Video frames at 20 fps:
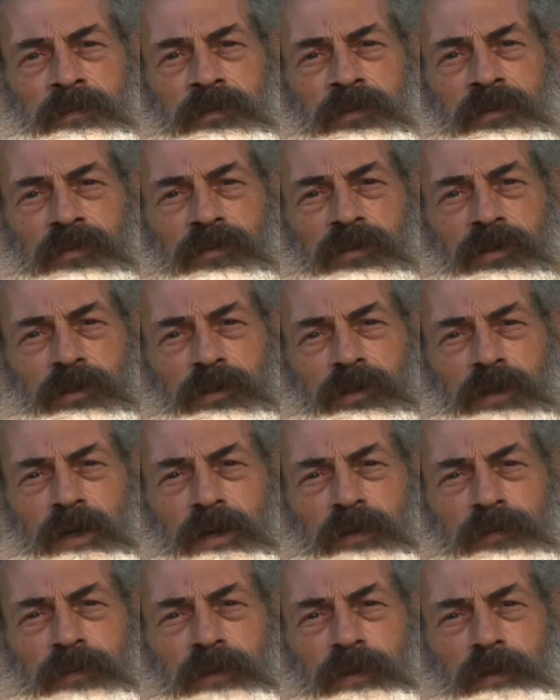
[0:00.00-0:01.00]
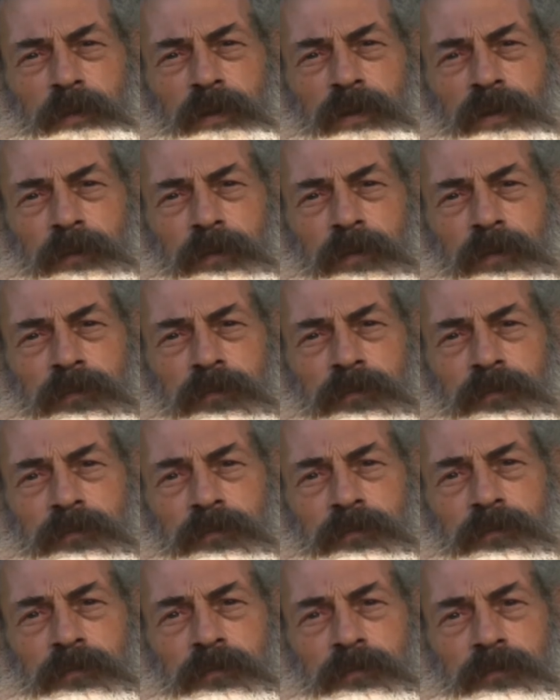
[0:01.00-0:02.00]
to look after the people.
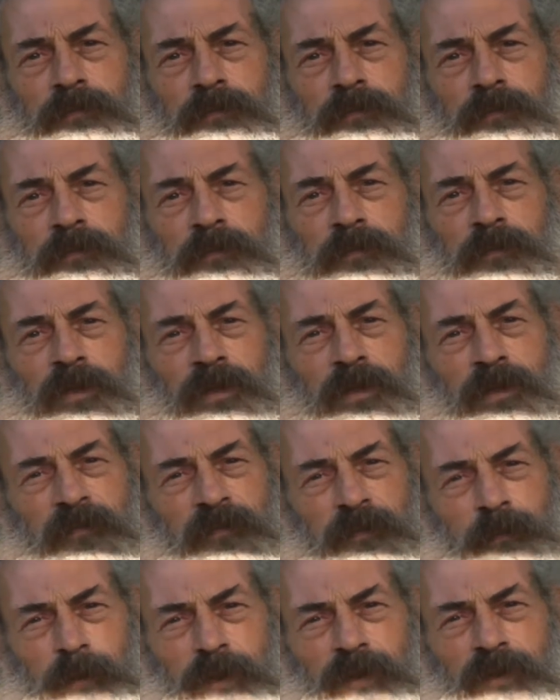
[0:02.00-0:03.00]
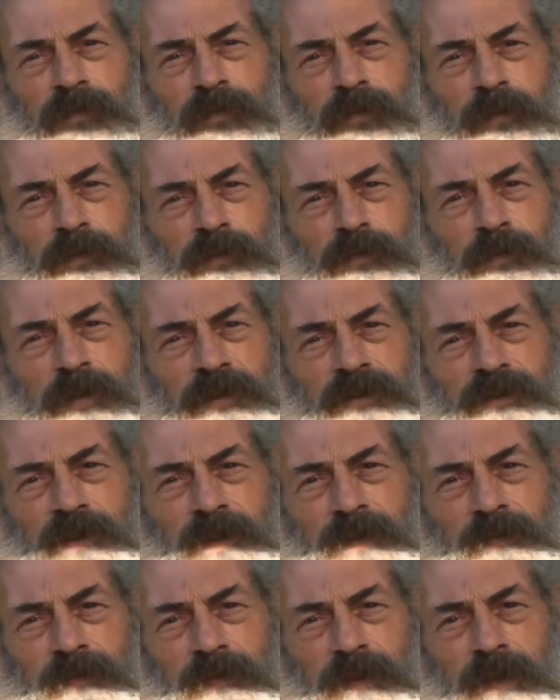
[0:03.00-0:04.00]
A peace force with
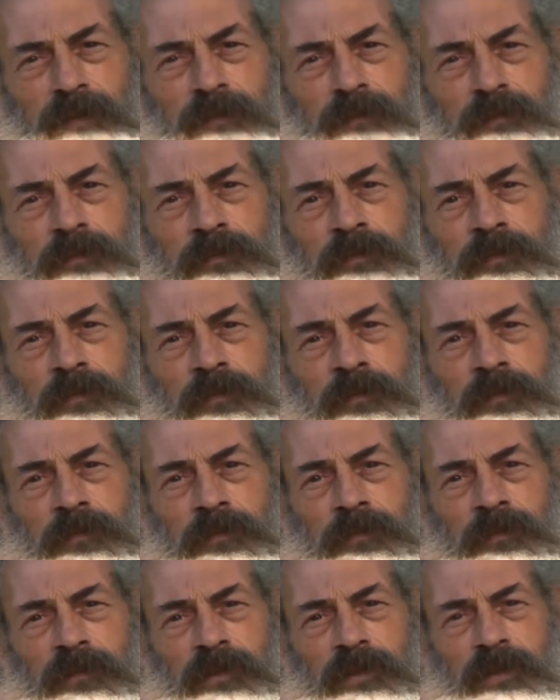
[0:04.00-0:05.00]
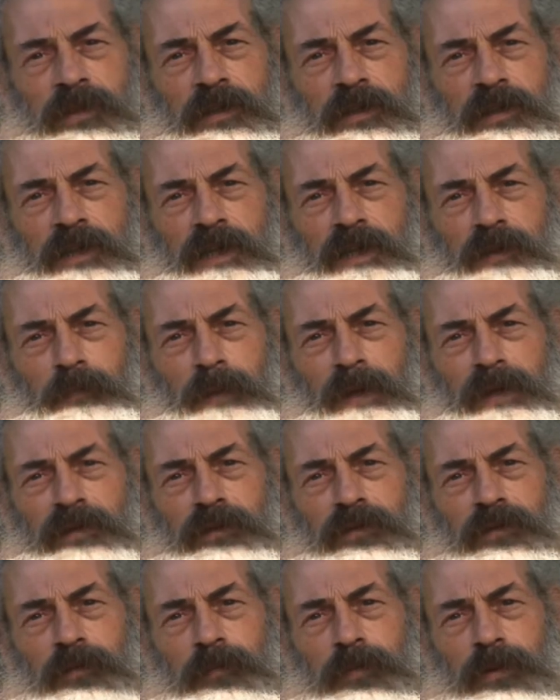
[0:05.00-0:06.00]
teeth though that can kick back
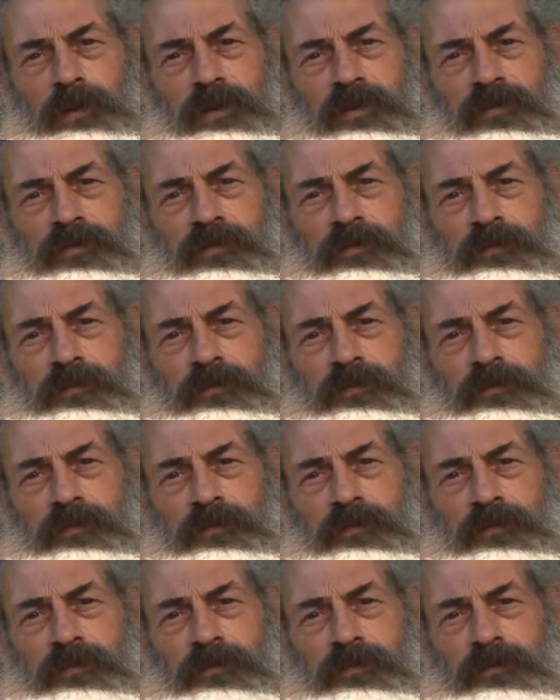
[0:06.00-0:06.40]
at the bullies